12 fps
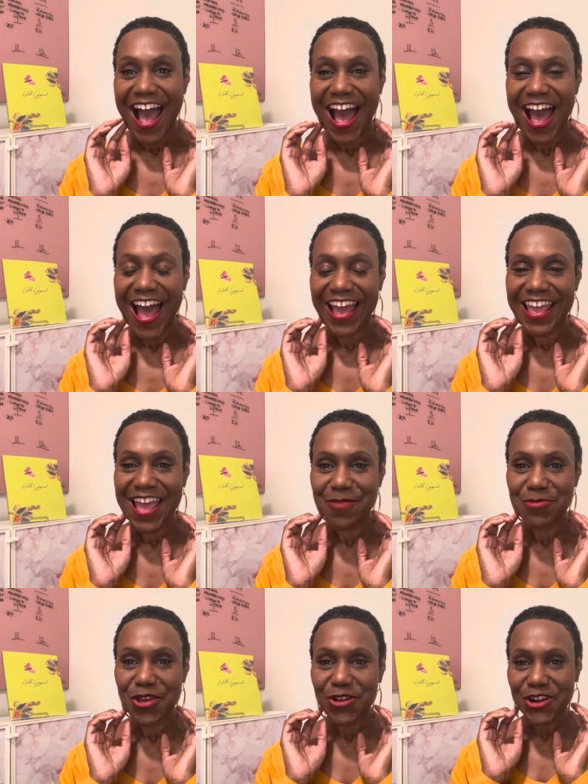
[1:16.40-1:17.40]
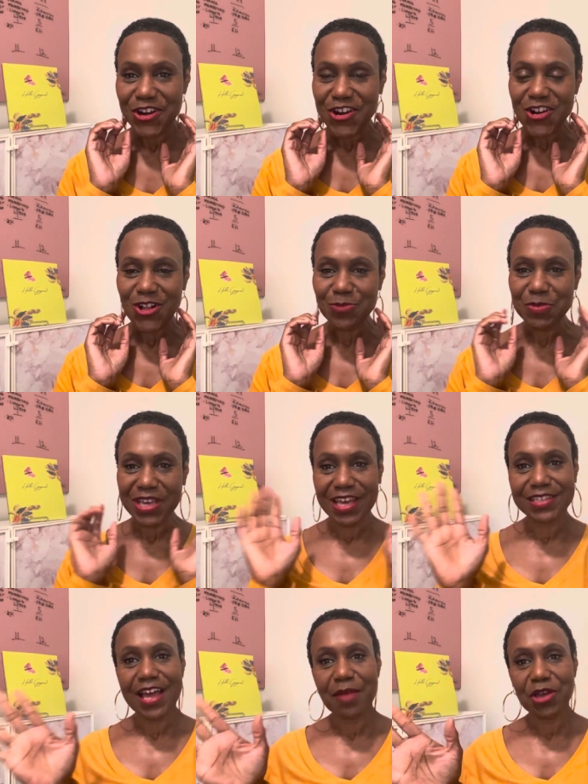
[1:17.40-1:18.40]
I am your girl
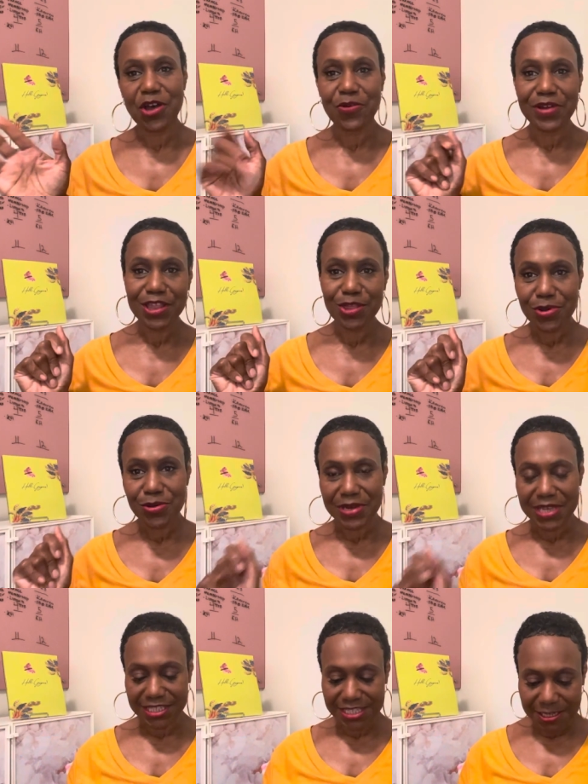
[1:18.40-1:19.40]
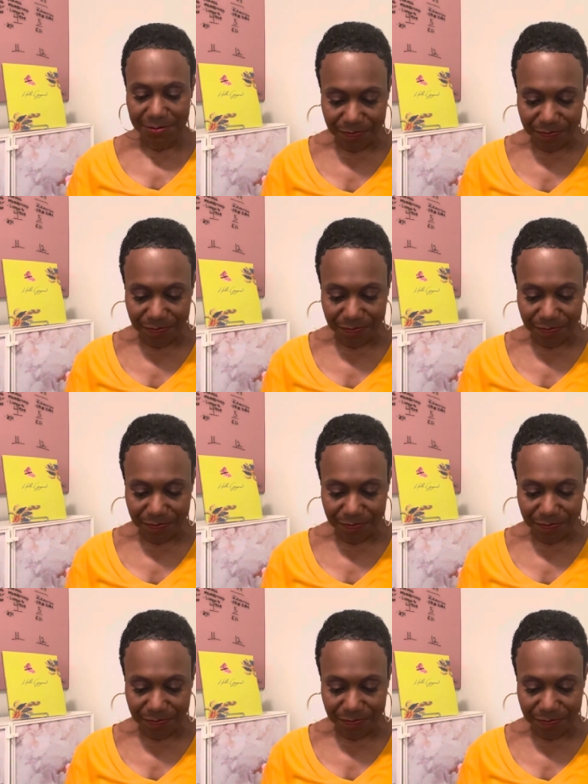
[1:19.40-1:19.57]
because I'm going through it.